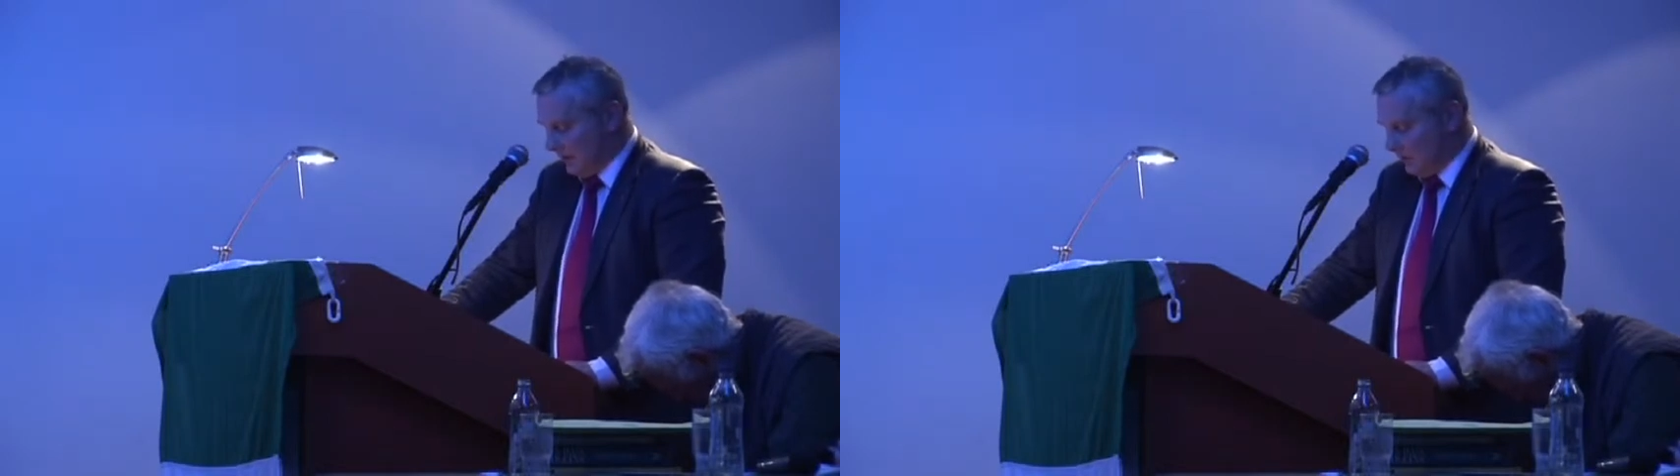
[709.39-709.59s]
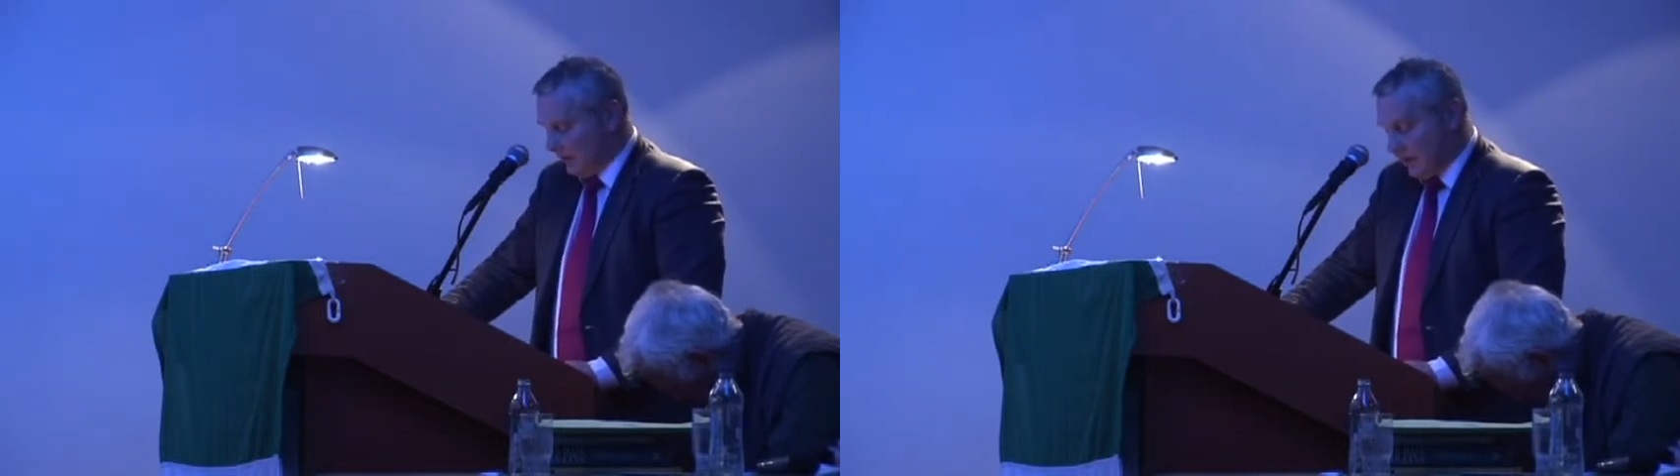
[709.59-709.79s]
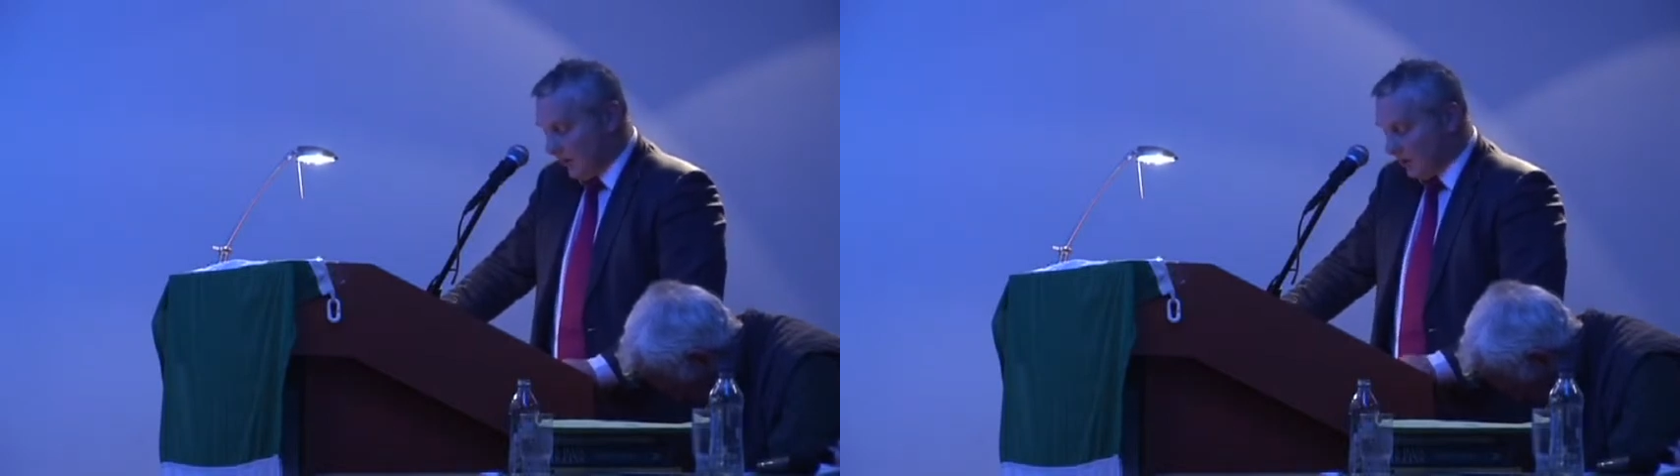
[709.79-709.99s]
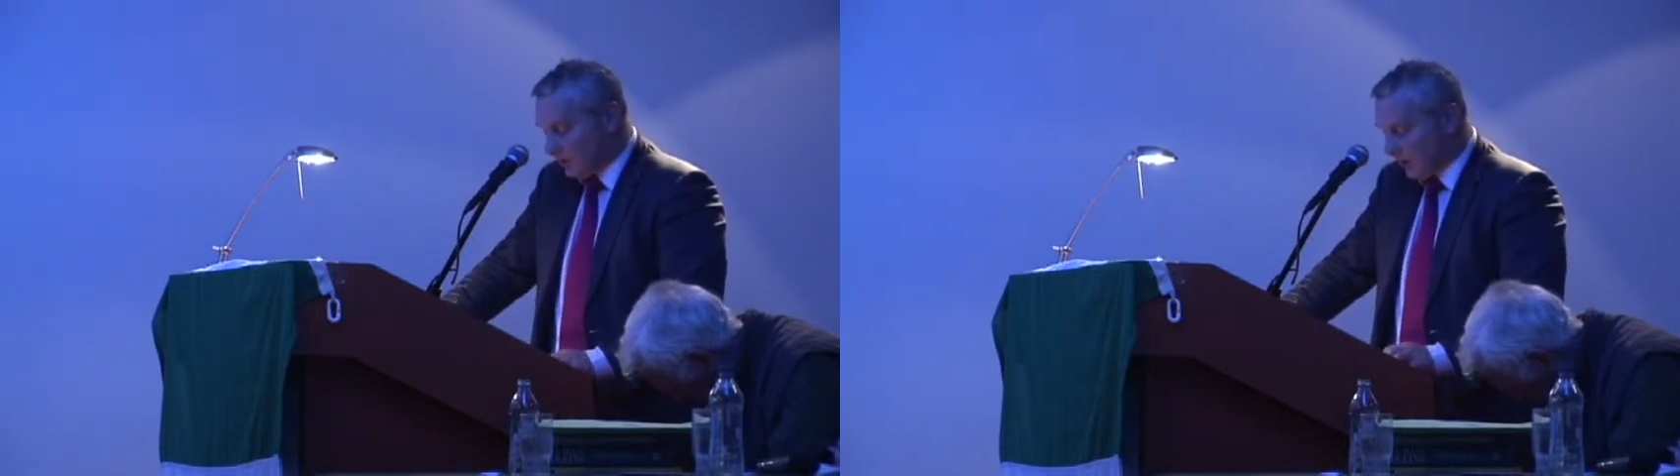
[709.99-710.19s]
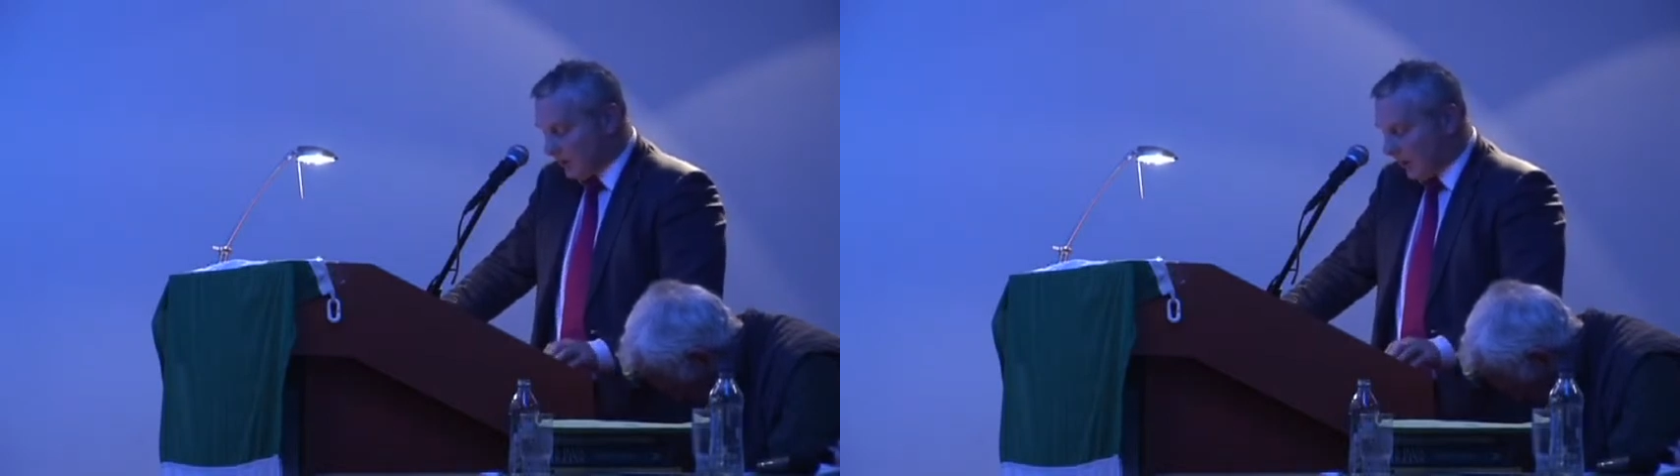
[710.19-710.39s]
with the
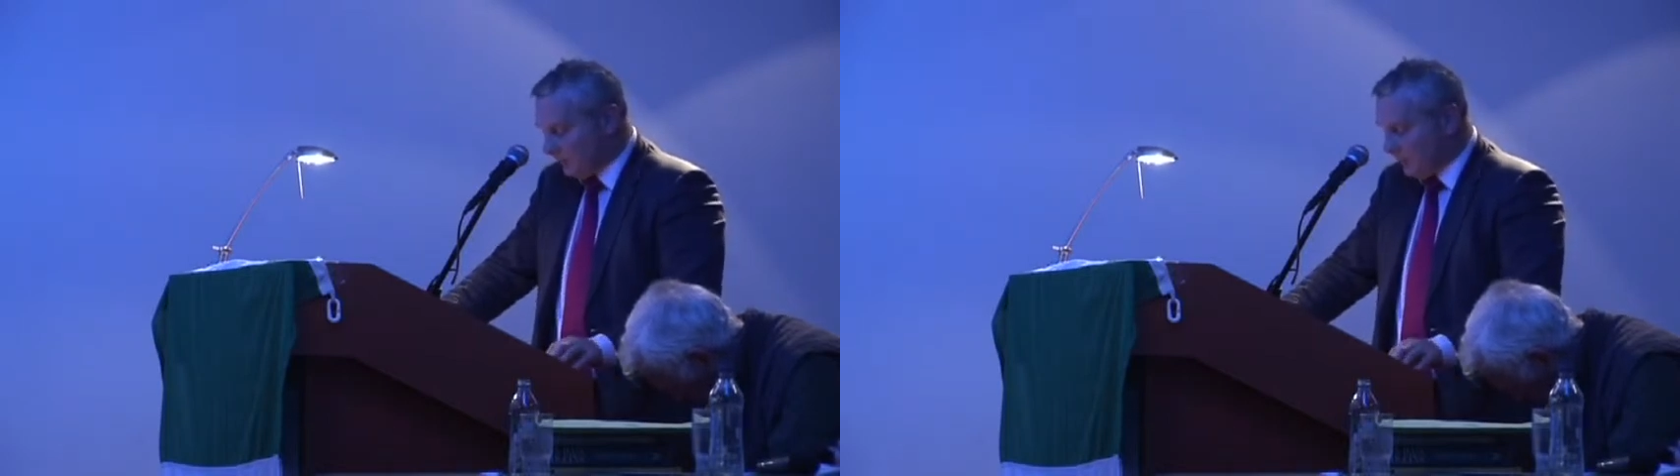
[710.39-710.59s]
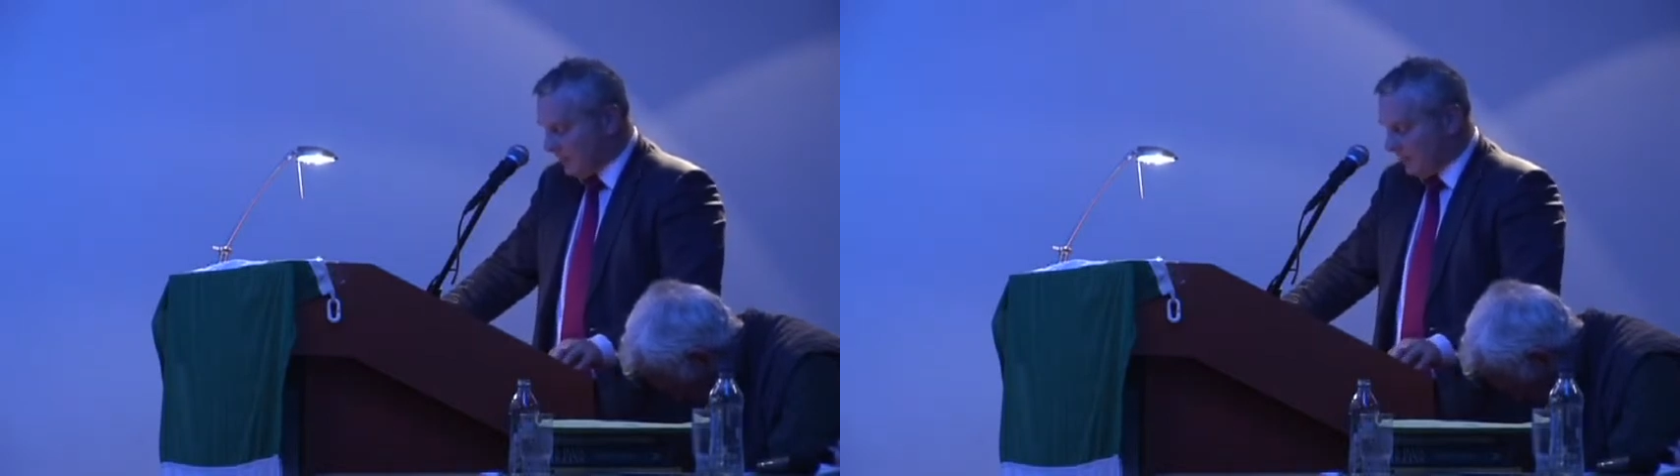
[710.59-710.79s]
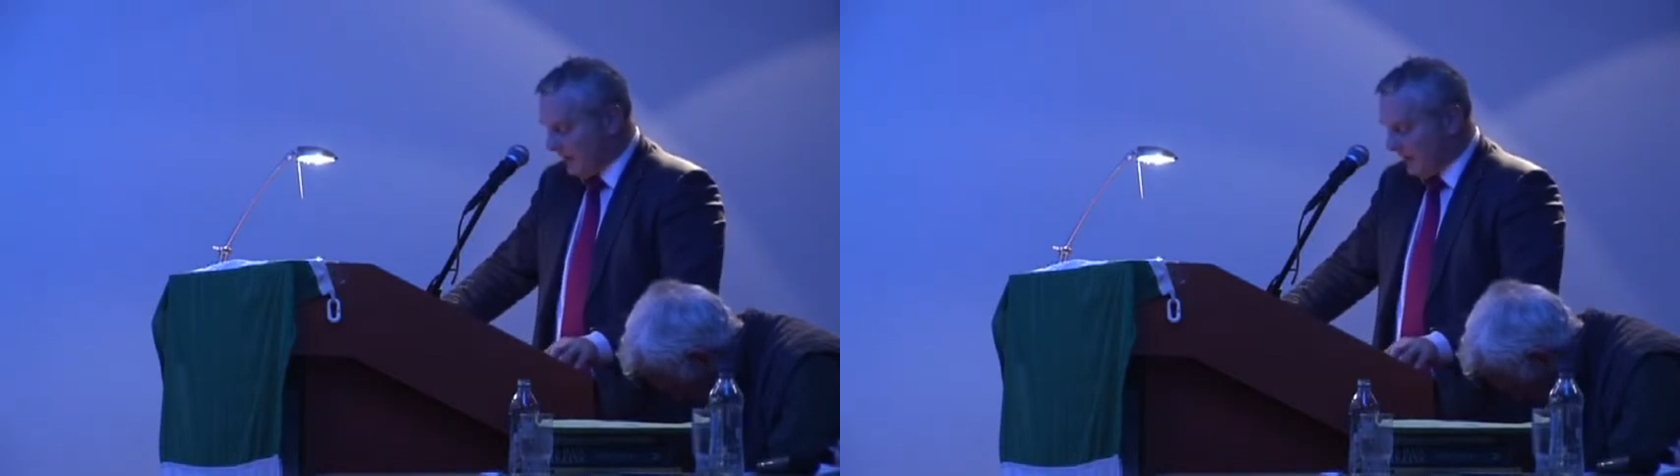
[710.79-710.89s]
Ulster Covenant in